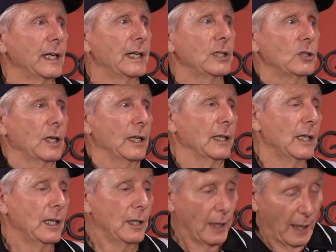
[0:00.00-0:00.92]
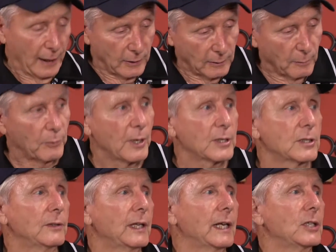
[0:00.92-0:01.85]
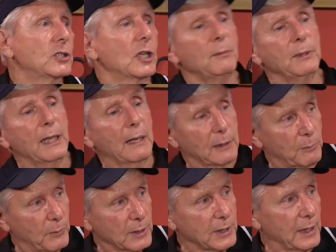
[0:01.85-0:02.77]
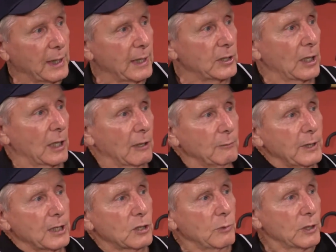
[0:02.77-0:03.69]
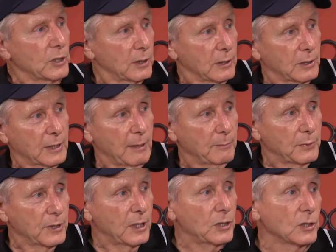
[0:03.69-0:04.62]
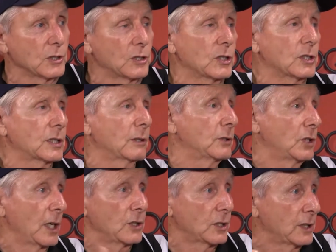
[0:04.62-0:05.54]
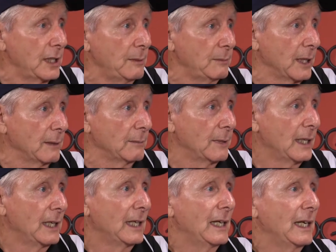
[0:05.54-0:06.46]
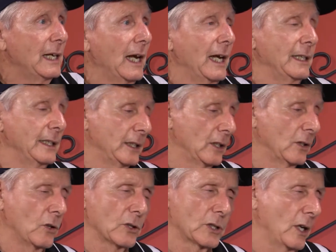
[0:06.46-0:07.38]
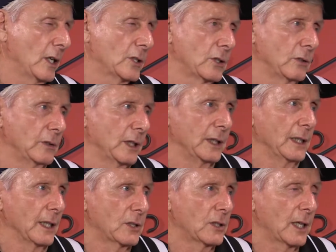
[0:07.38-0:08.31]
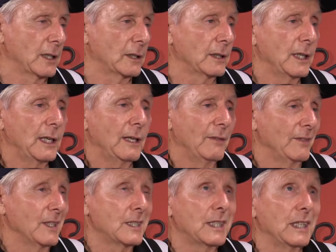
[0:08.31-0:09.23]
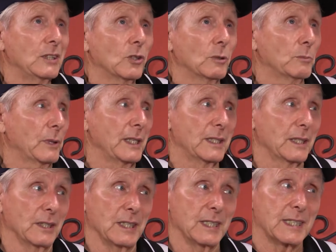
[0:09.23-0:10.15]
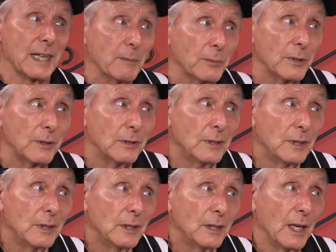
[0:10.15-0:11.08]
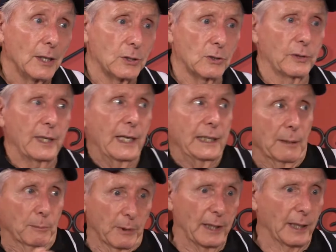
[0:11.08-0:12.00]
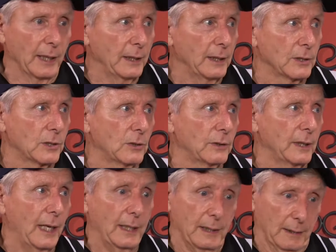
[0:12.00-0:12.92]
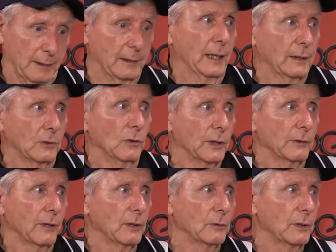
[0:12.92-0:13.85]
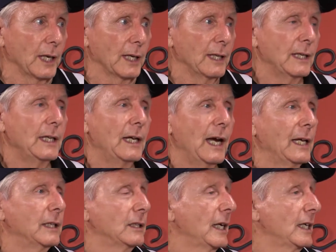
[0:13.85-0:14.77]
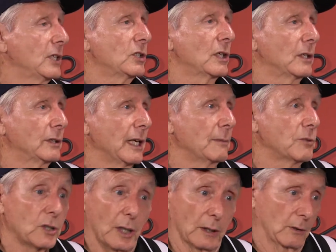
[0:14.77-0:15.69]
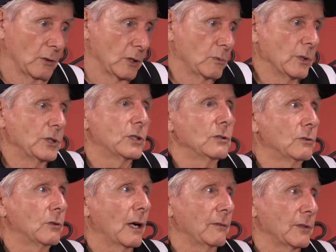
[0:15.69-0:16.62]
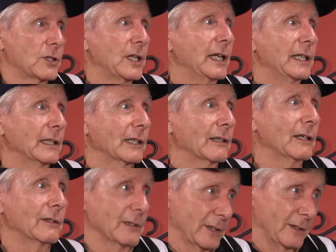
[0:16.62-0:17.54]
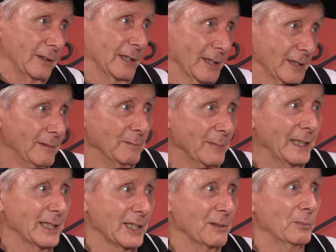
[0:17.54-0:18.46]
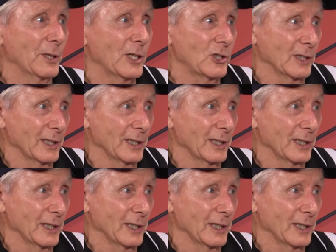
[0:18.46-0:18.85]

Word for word: the NHA and the president of the NHA became the president of the NHL. Everybody switched the same positions, just that it changed the team name. Right. And then, of course, the lawsuit didn't get settled. This thing took place in December, and so they had to get playing, and so they had to get going right, right away. yeah. And the NHL name stuck. Of course, once you drive the stake in the ground, it's going to make its impression.